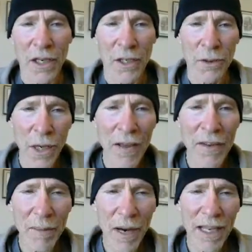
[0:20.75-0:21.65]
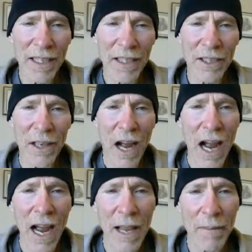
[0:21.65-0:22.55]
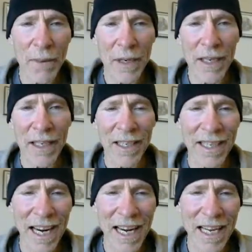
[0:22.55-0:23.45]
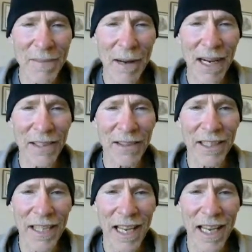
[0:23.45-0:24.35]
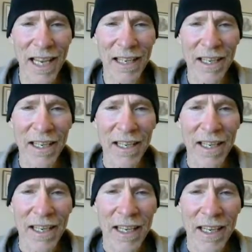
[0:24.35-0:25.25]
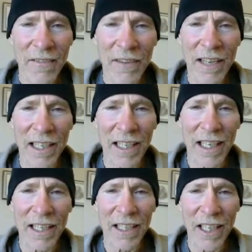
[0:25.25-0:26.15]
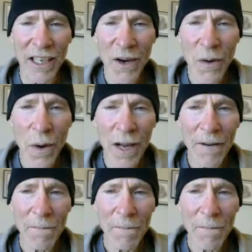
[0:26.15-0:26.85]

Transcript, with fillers: Driving my hybrid ninety miles a day, feeling like, you know what,